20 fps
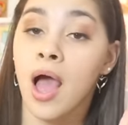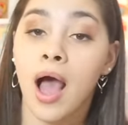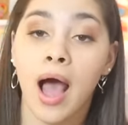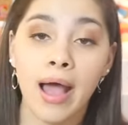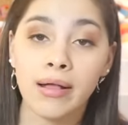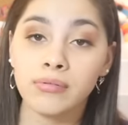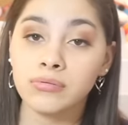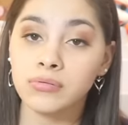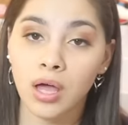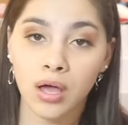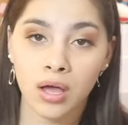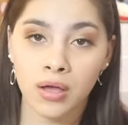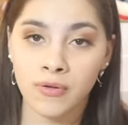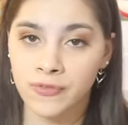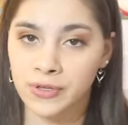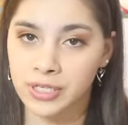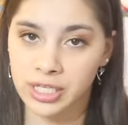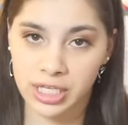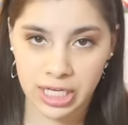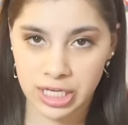I
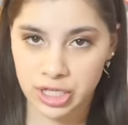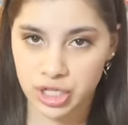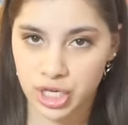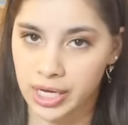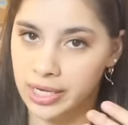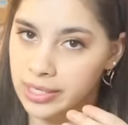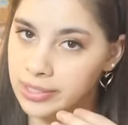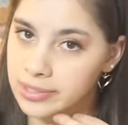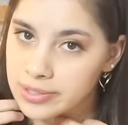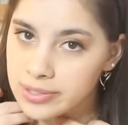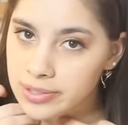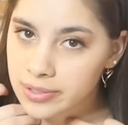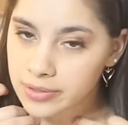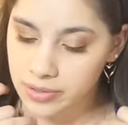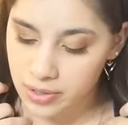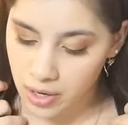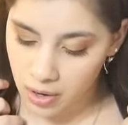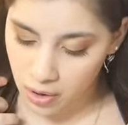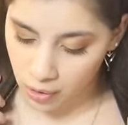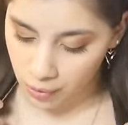love keychains,
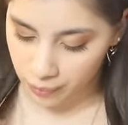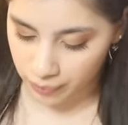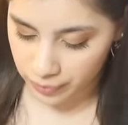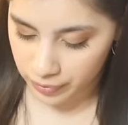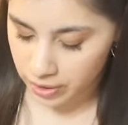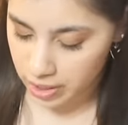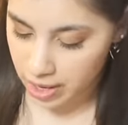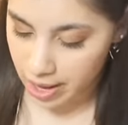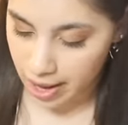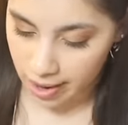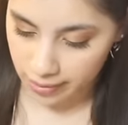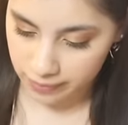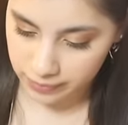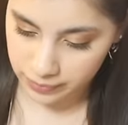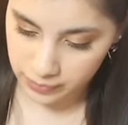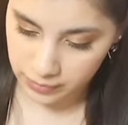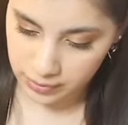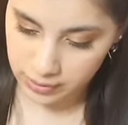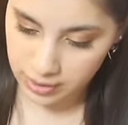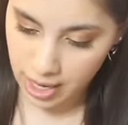so yeah,
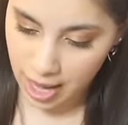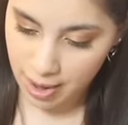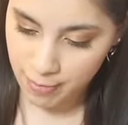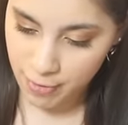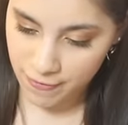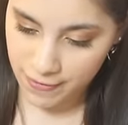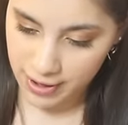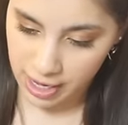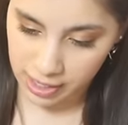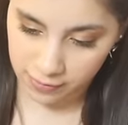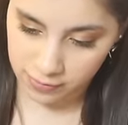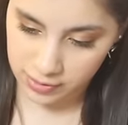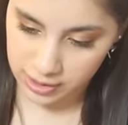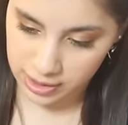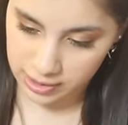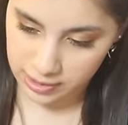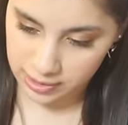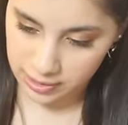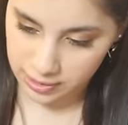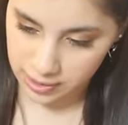I'm a fan of
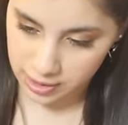this.